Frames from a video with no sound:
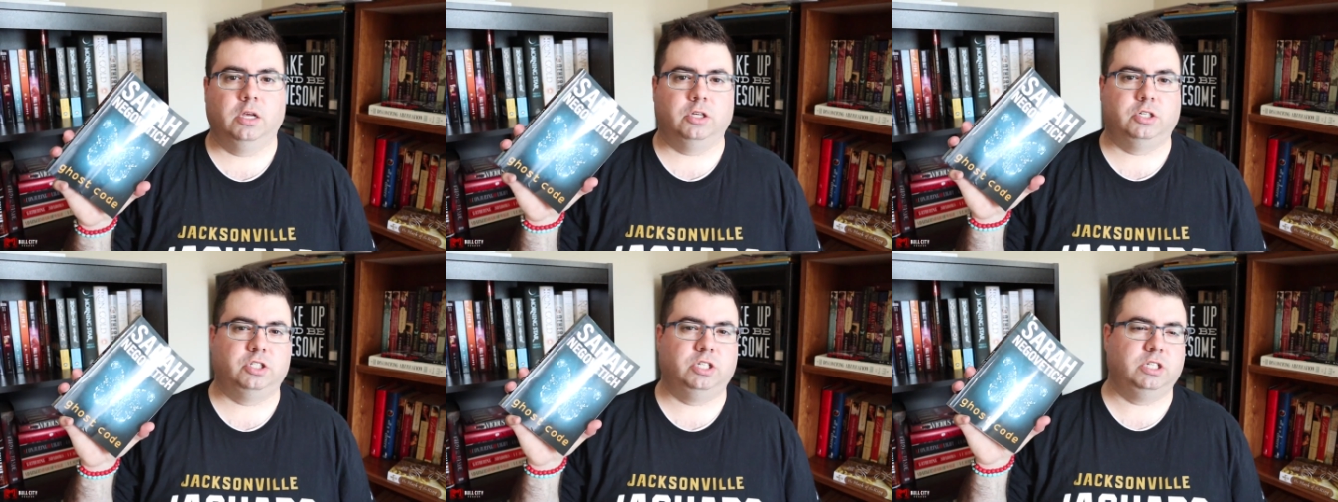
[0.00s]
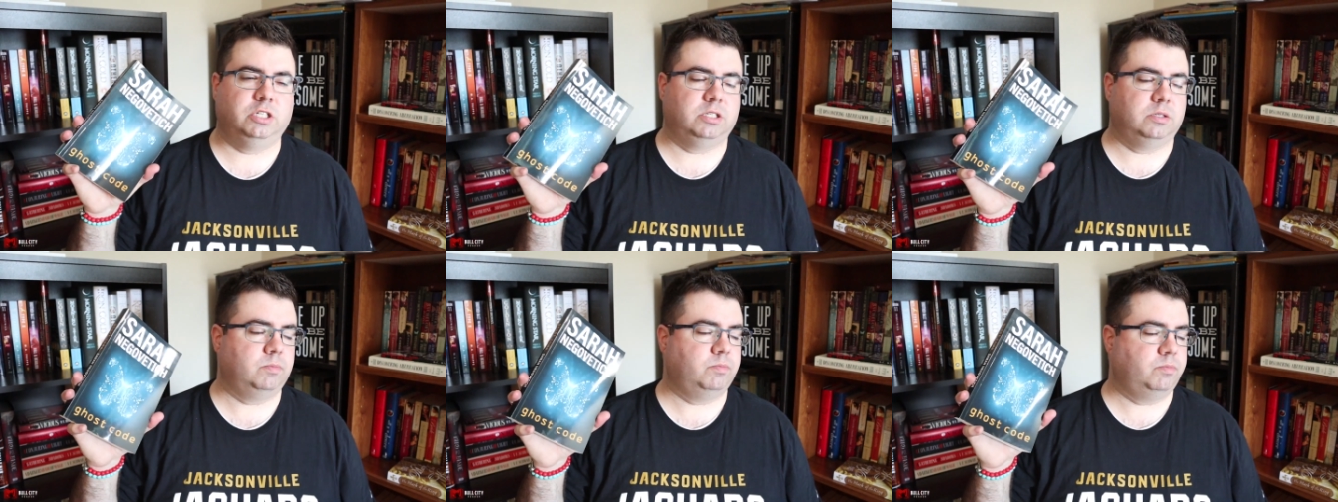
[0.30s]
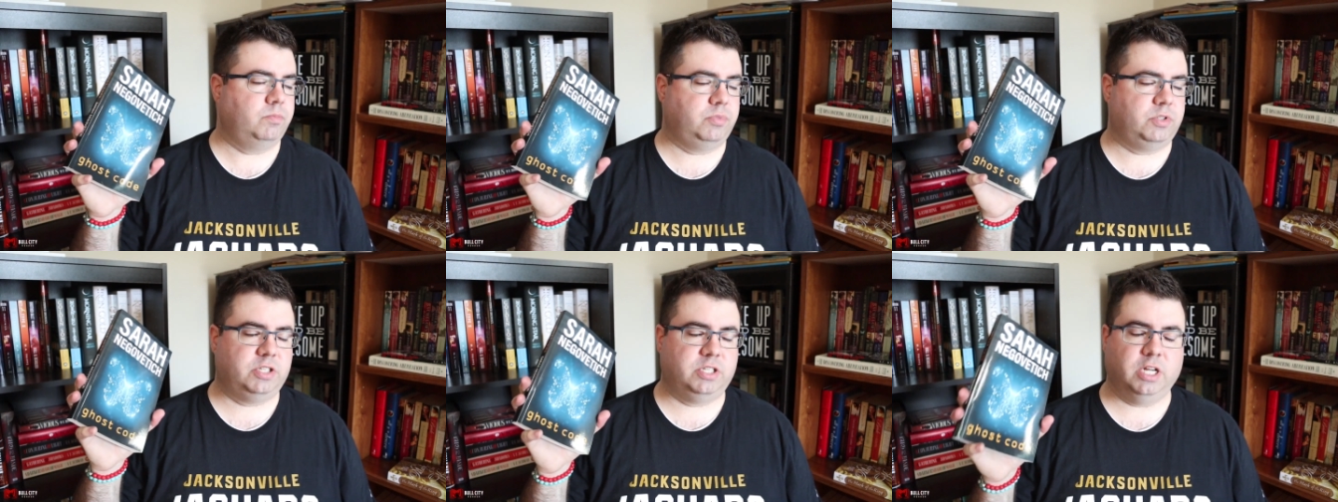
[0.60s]
She's
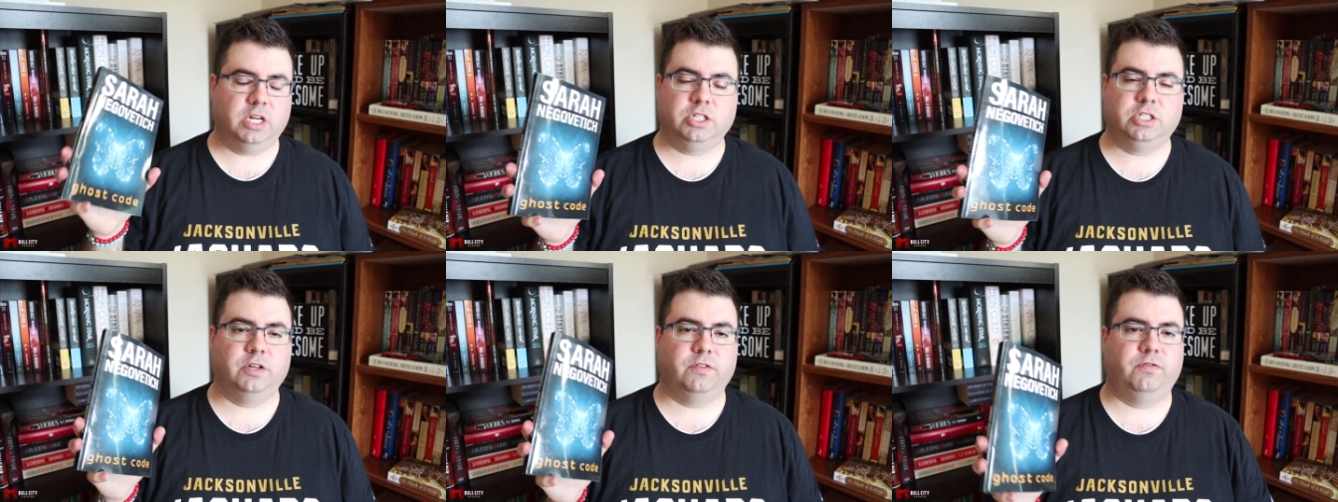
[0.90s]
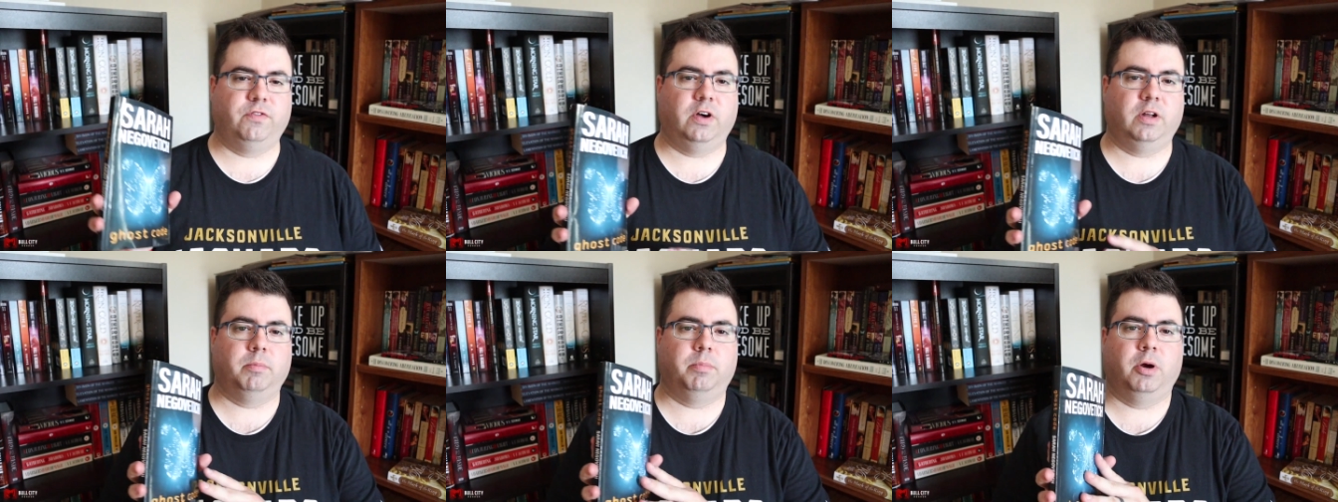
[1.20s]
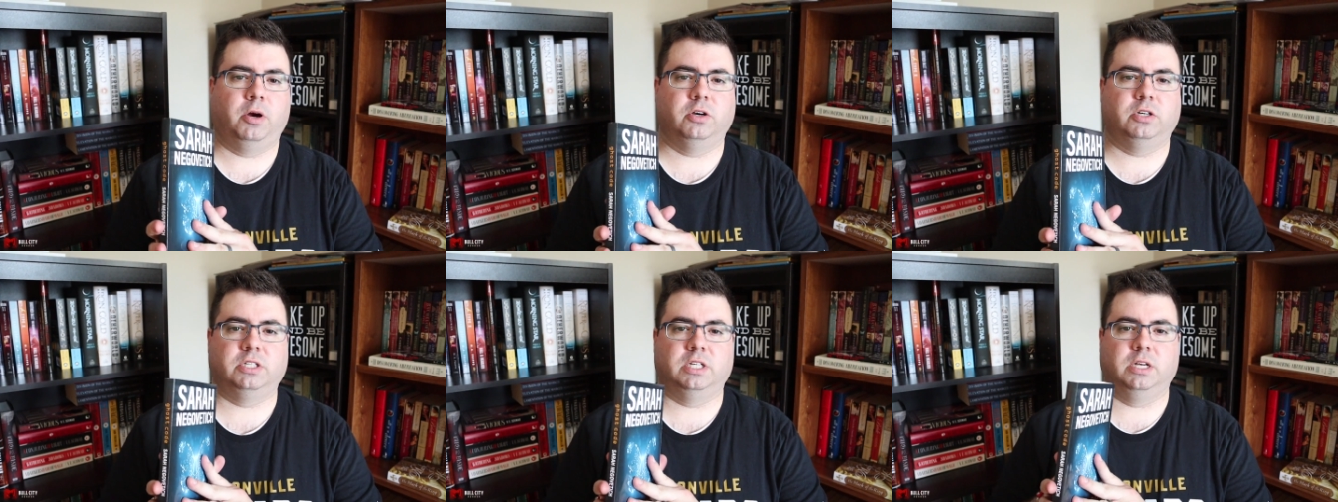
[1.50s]
such a fun
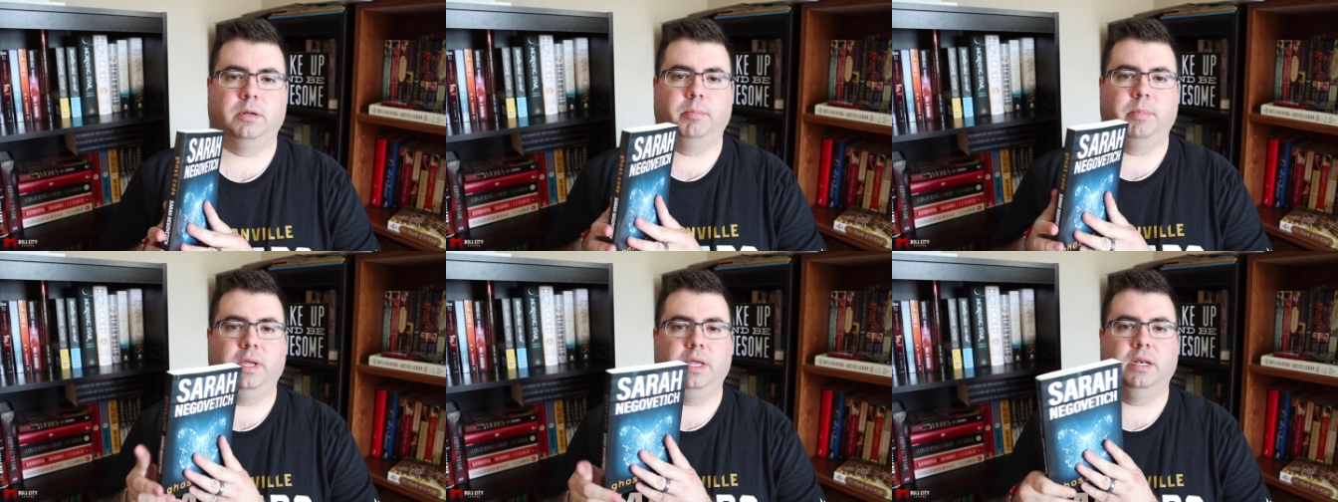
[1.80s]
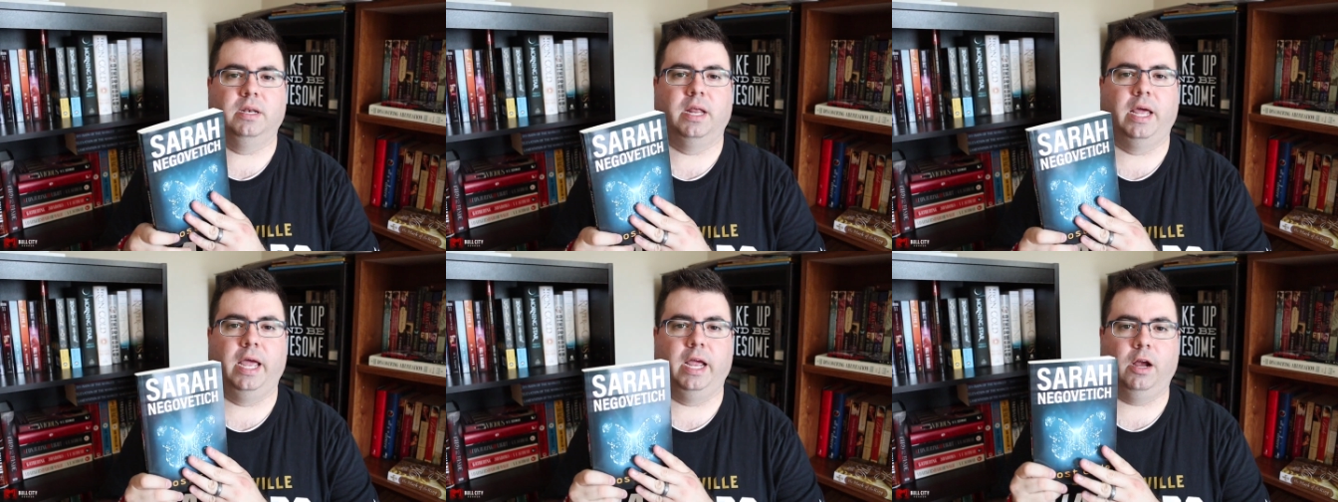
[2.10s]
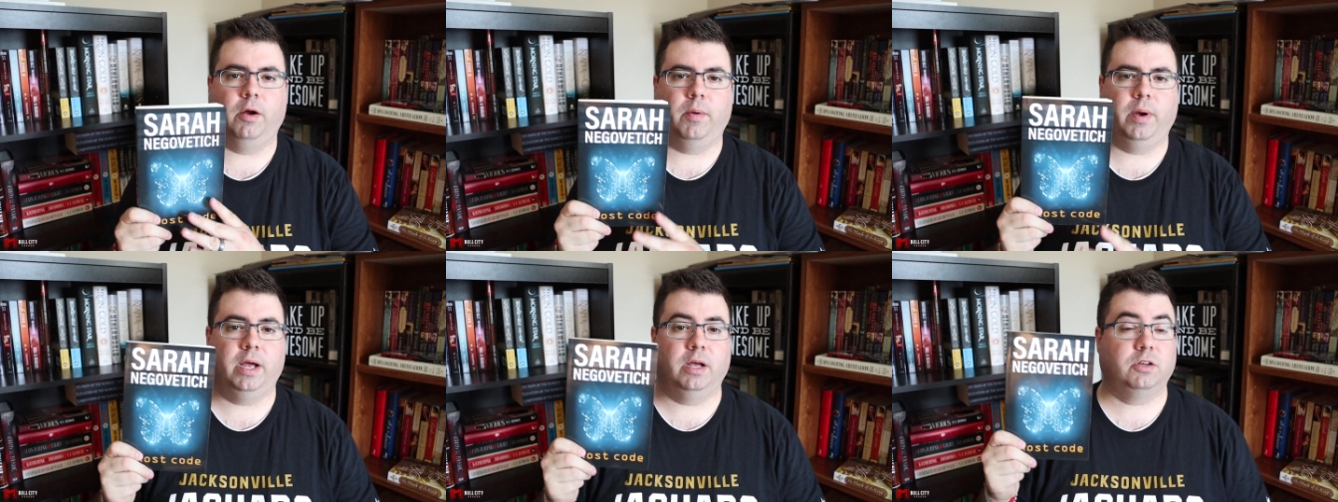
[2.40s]
person to meet and
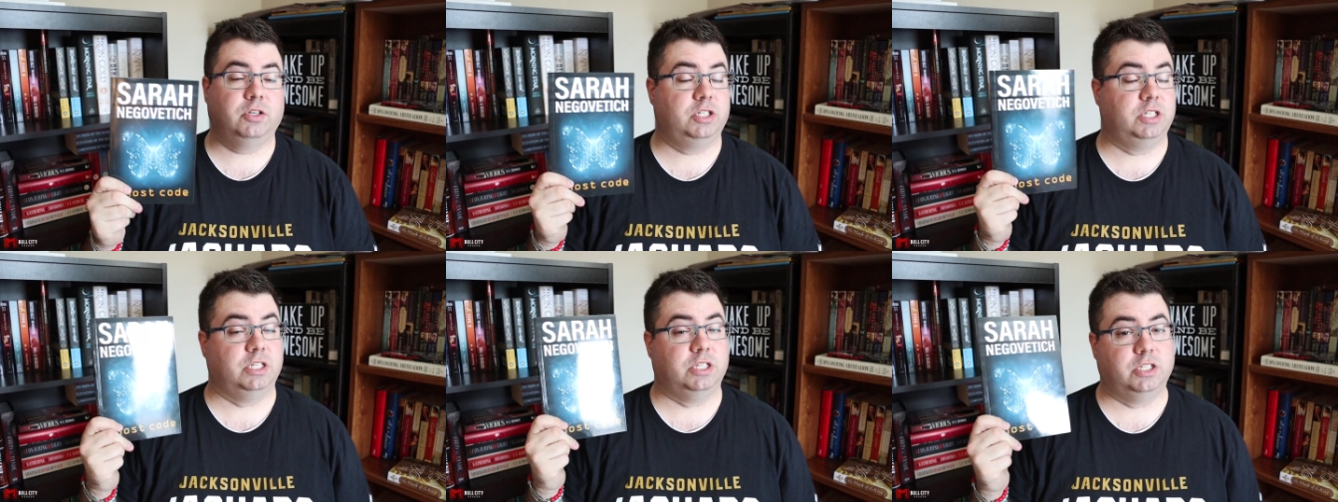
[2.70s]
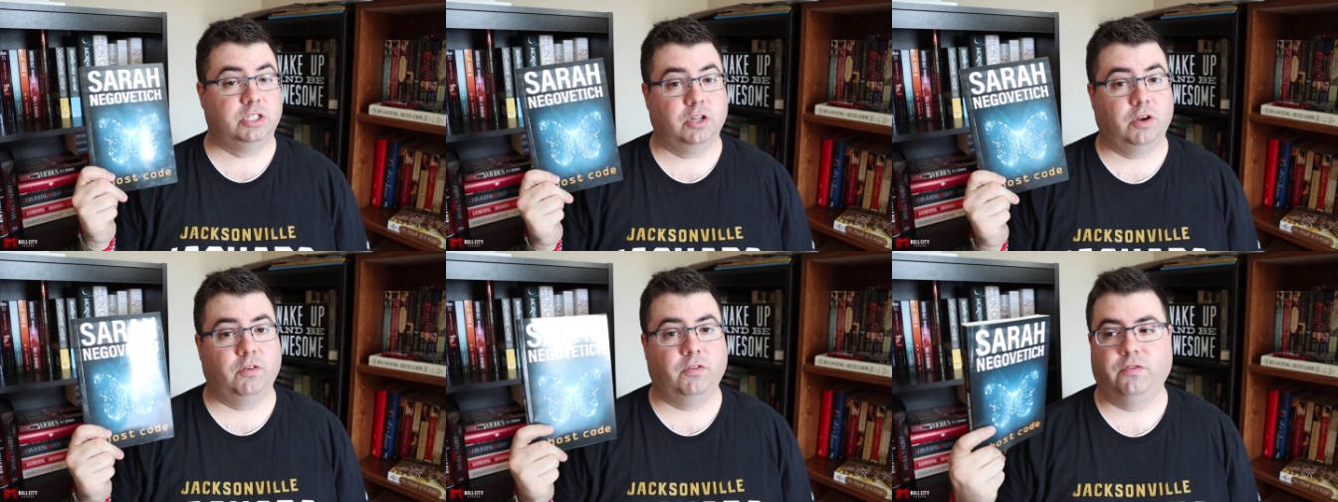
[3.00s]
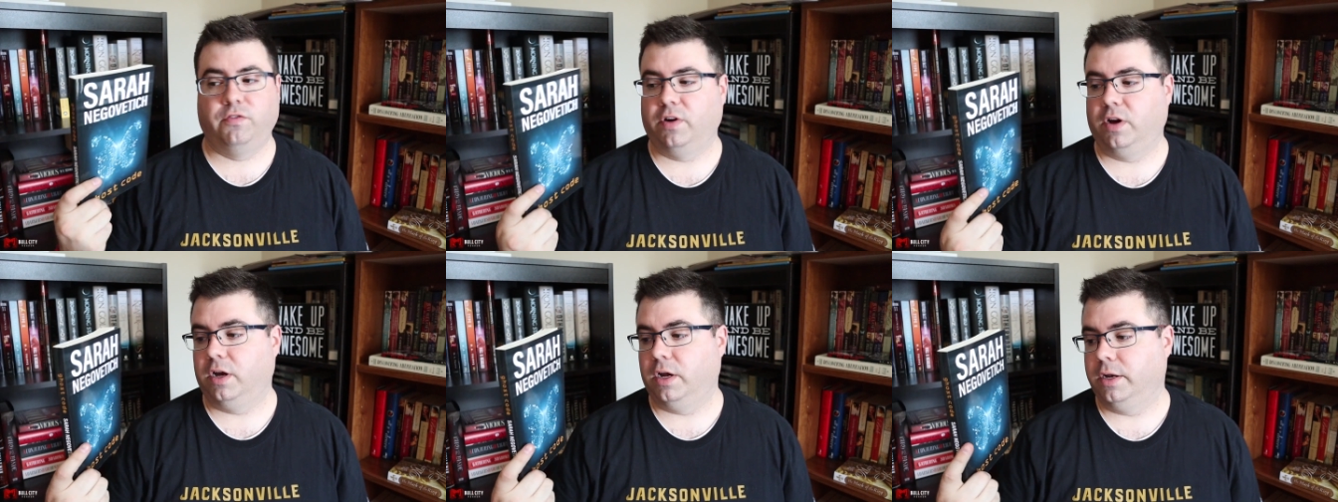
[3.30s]
hang around. She's so
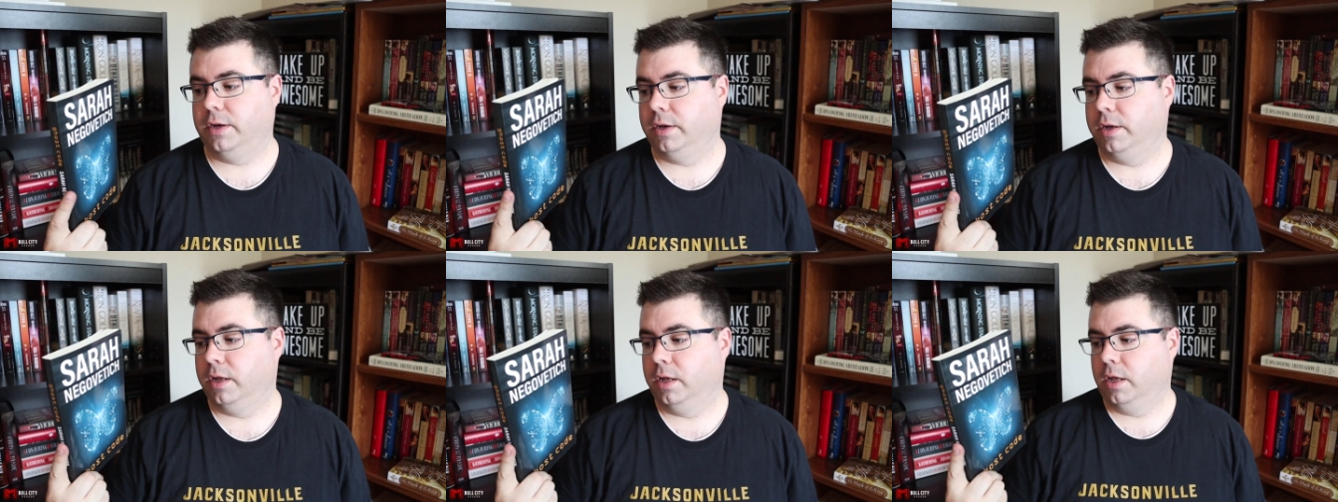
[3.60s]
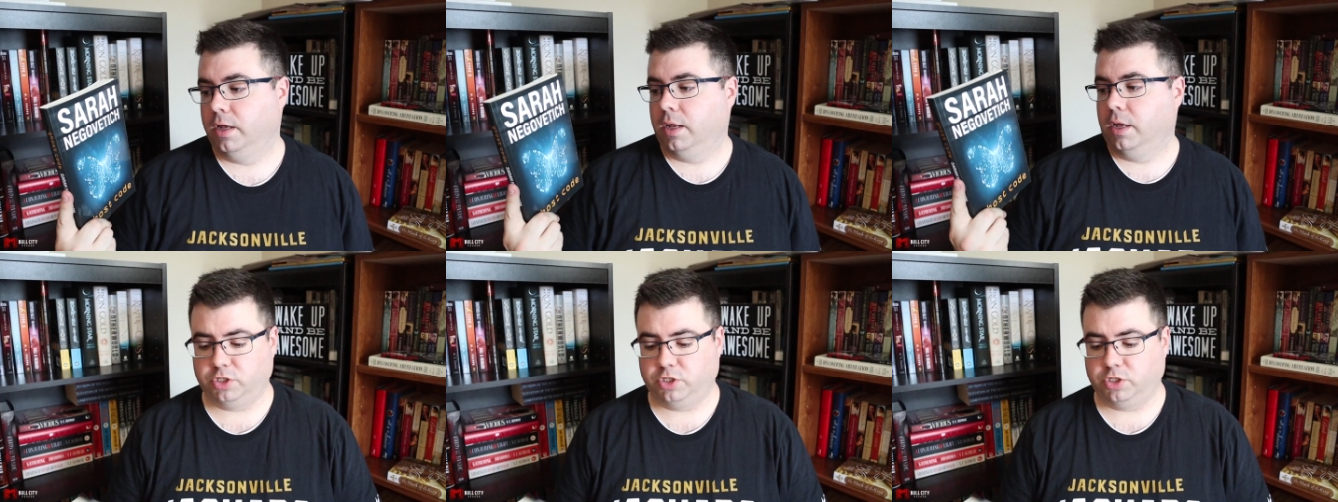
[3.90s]
fun.